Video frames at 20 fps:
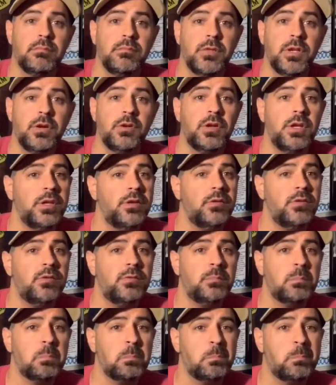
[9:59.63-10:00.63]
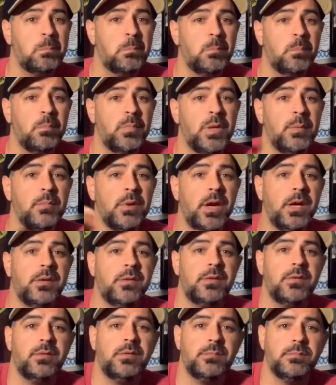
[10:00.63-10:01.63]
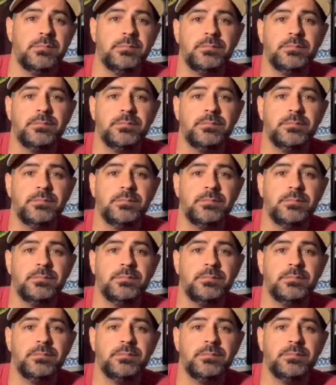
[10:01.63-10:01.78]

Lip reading: There it is, B minus.